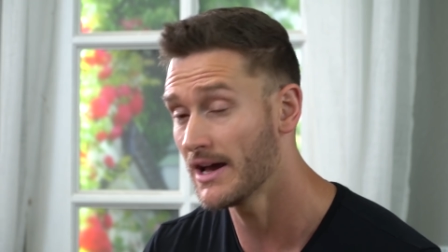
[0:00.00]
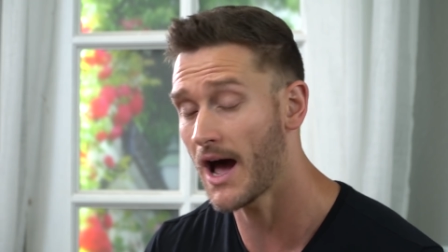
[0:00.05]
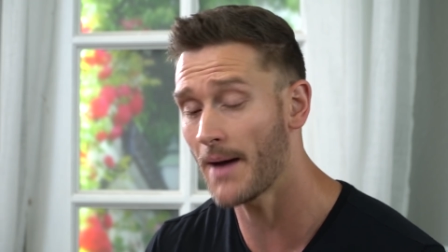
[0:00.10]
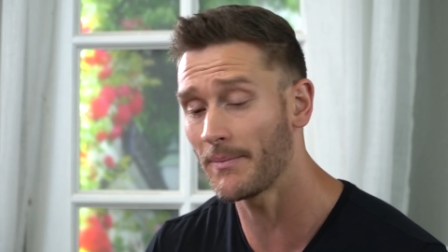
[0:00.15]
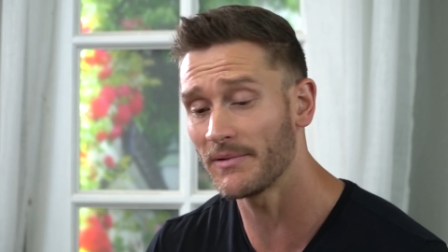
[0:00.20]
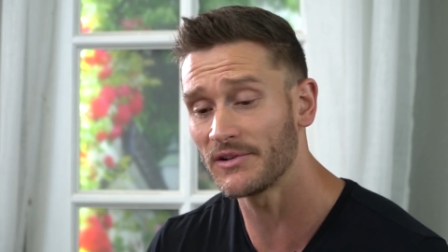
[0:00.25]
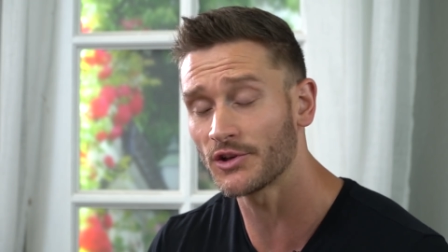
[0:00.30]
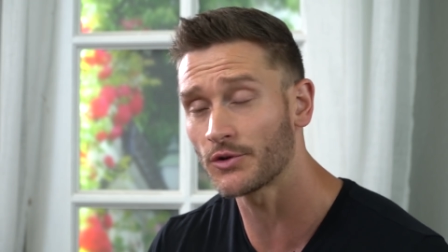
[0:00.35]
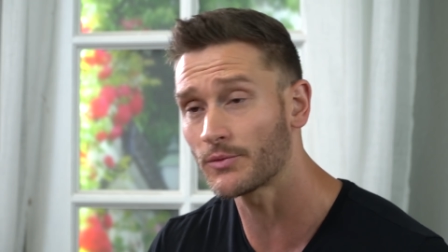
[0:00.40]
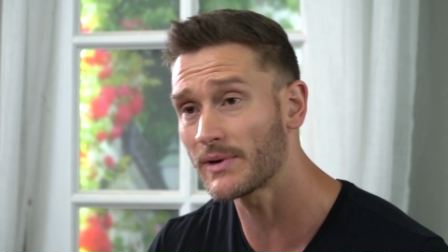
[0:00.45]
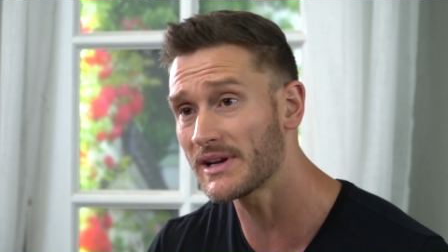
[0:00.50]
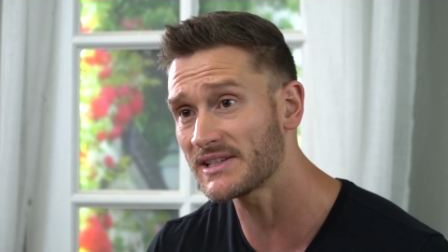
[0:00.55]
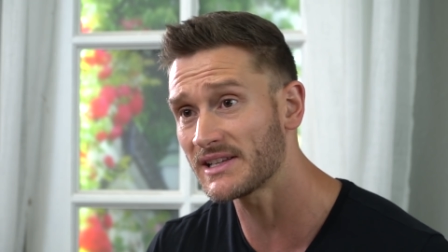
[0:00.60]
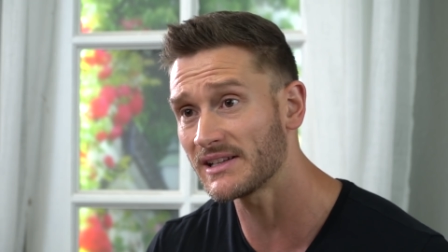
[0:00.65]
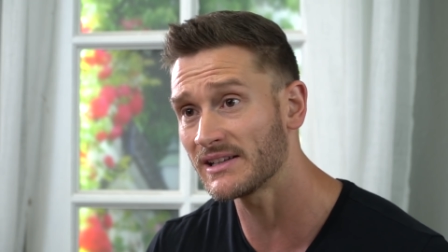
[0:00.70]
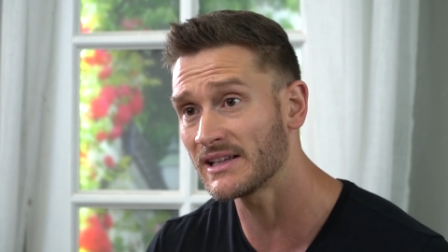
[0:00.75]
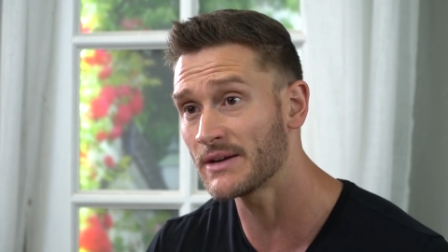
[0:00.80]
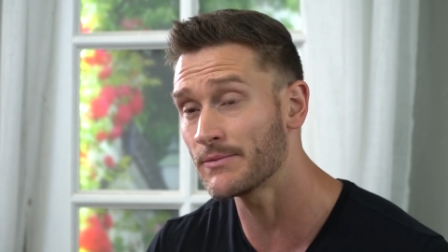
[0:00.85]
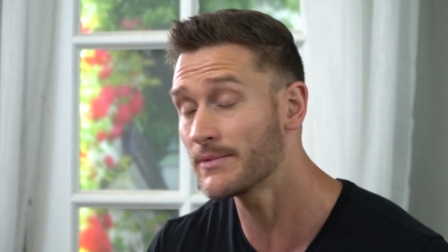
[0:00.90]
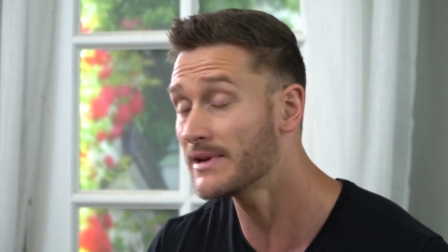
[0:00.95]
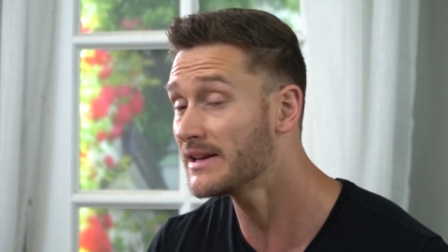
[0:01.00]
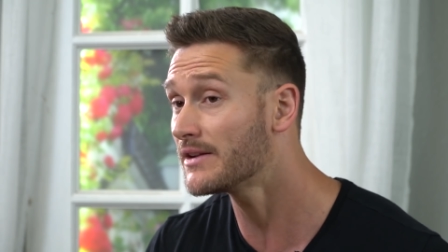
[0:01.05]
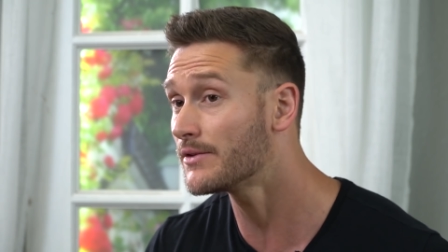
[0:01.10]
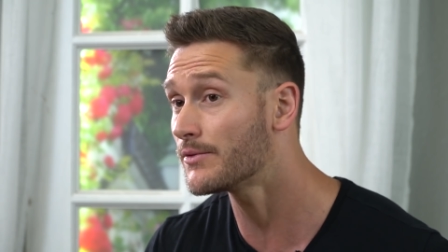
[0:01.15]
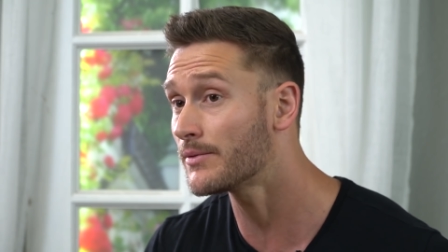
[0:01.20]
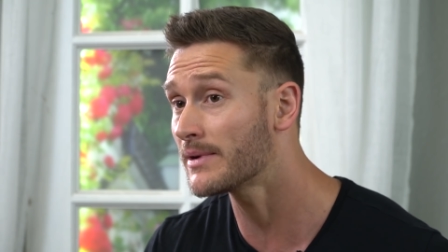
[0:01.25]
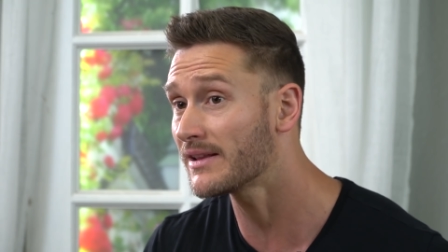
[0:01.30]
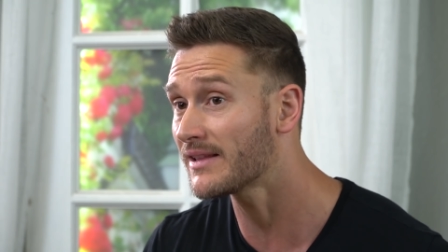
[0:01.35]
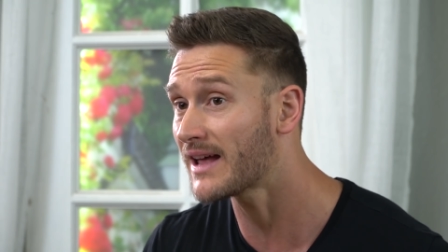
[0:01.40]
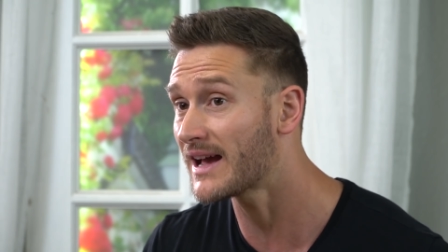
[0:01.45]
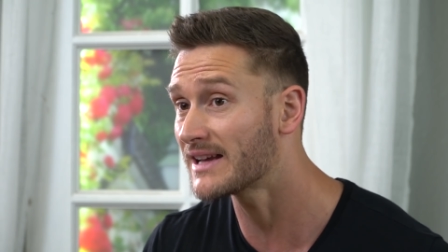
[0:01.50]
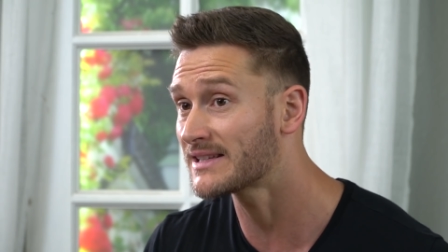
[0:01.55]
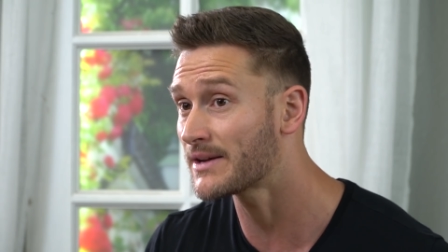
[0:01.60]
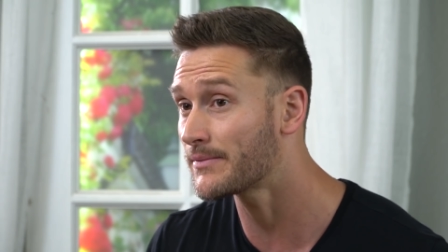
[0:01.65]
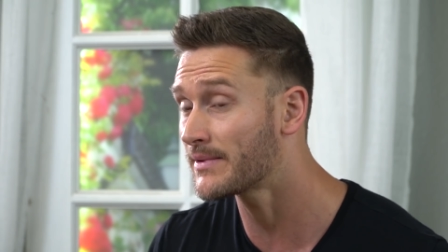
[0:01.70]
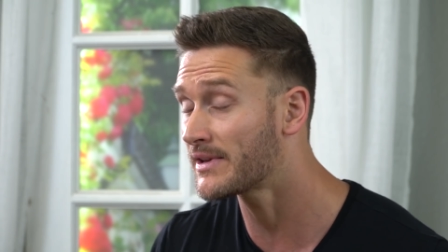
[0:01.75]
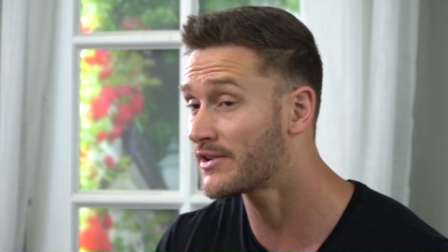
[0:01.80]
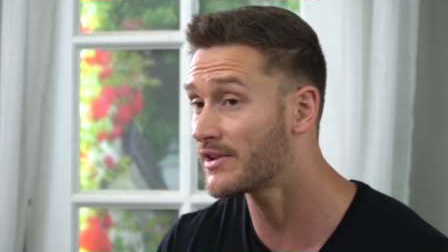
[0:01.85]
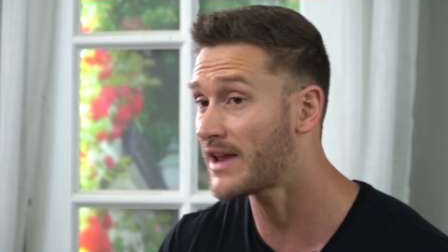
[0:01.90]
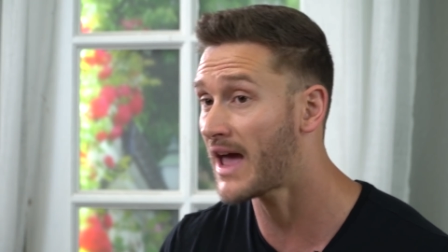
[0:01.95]
Up until recently, we didn't realize that
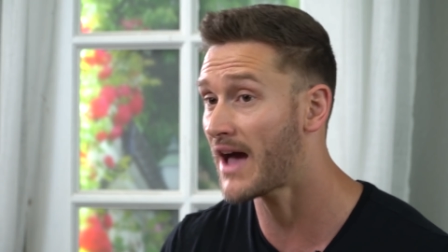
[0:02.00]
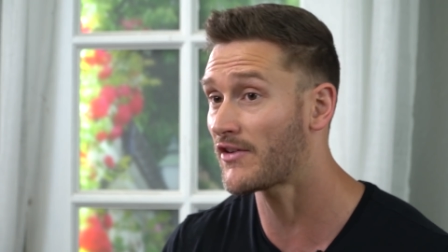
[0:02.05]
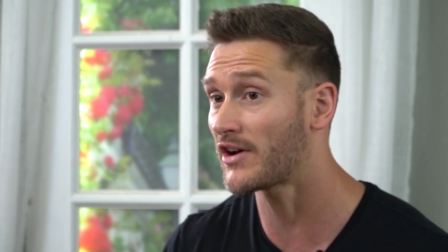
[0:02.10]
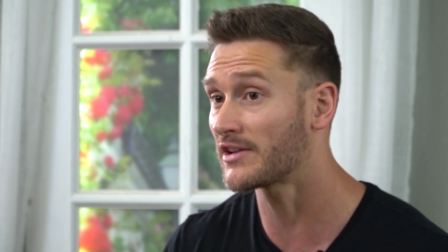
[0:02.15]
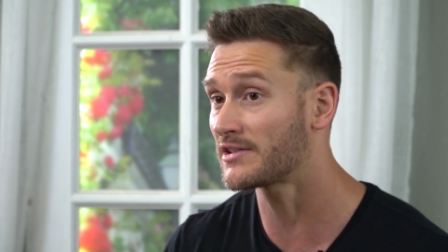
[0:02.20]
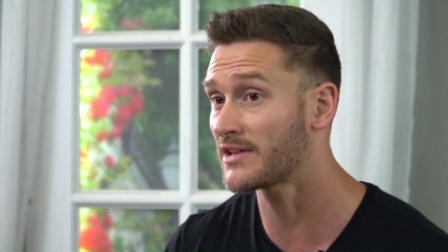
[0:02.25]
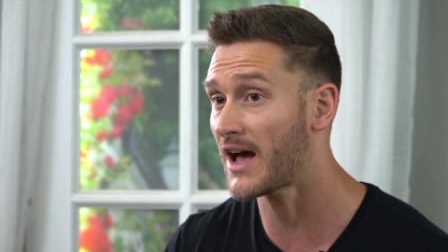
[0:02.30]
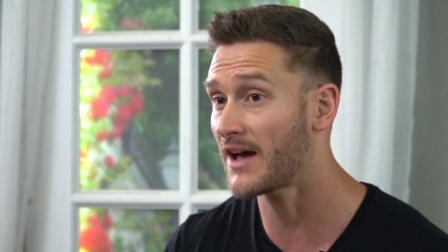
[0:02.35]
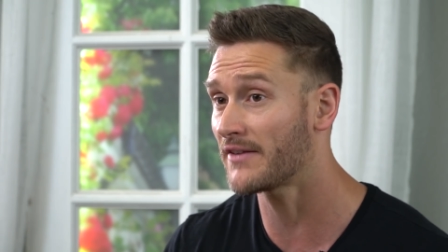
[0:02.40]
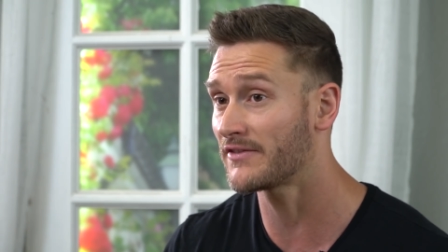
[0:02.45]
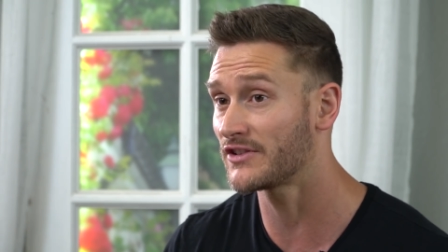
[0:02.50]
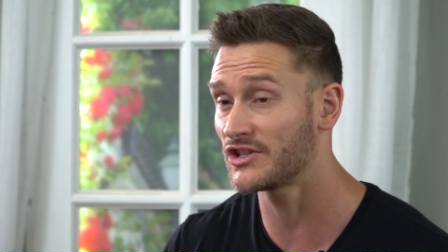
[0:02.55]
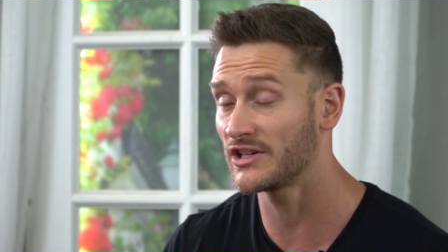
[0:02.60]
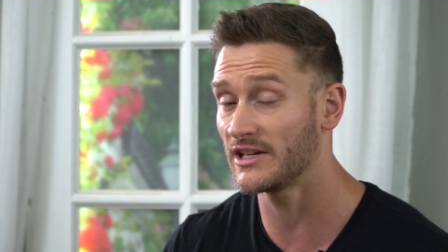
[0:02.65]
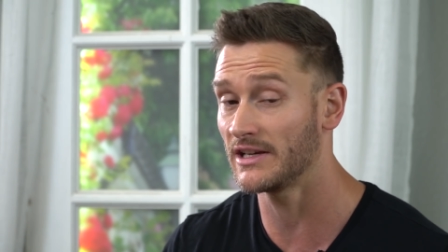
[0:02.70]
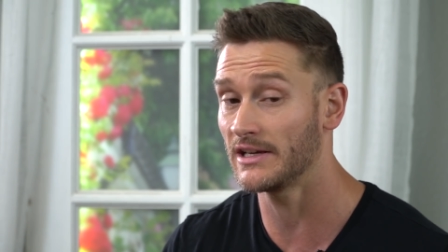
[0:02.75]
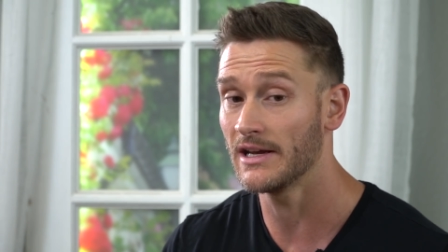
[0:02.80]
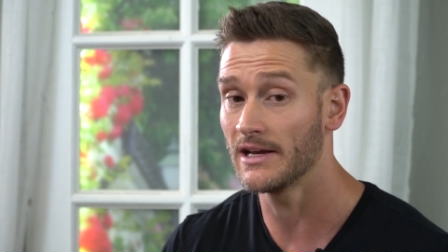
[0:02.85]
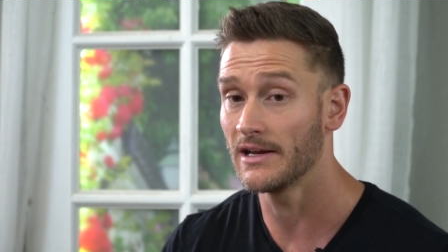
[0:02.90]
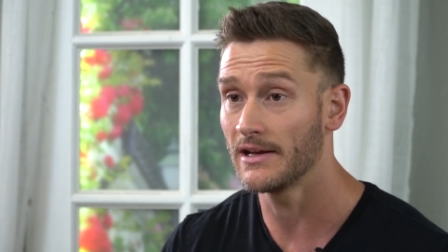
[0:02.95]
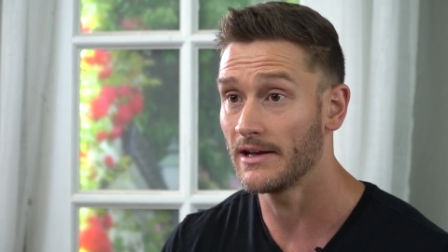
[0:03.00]
we could have autophagy